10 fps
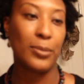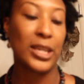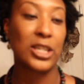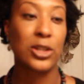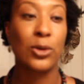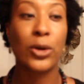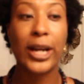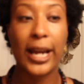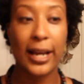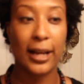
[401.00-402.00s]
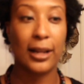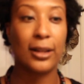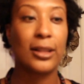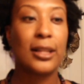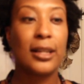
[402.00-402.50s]
these
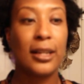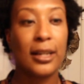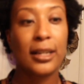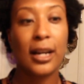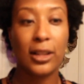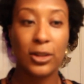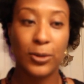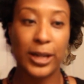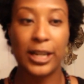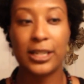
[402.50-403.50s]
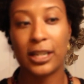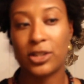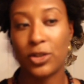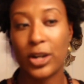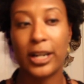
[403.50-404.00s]
L'Oreal Color Rich
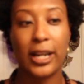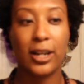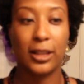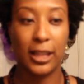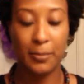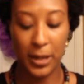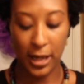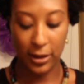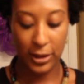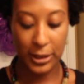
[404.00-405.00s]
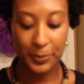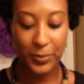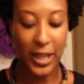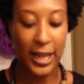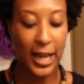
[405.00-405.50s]
Extraordinaire lip colors.
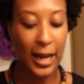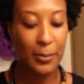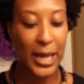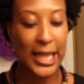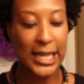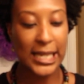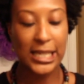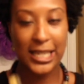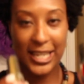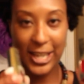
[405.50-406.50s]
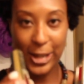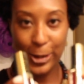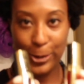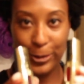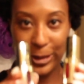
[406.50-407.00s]
They come in these
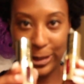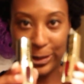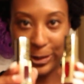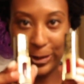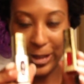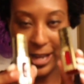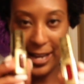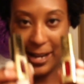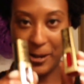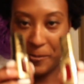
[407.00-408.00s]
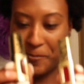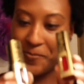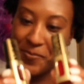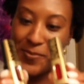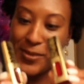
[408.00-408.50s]
cute little
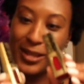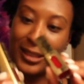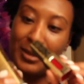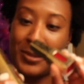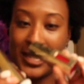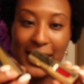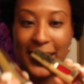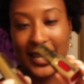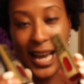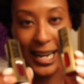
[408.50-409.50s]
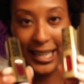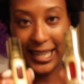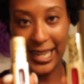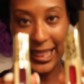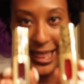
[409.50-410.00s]
lipstick kind of
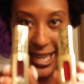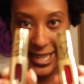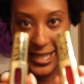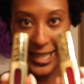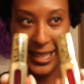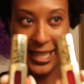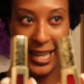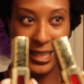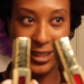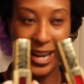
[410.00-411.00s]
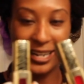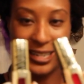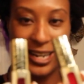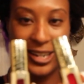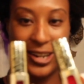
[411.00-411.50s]
kit things like that. They're kind of
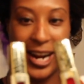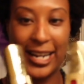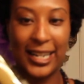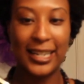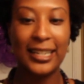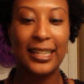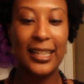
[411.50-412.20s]
decorated.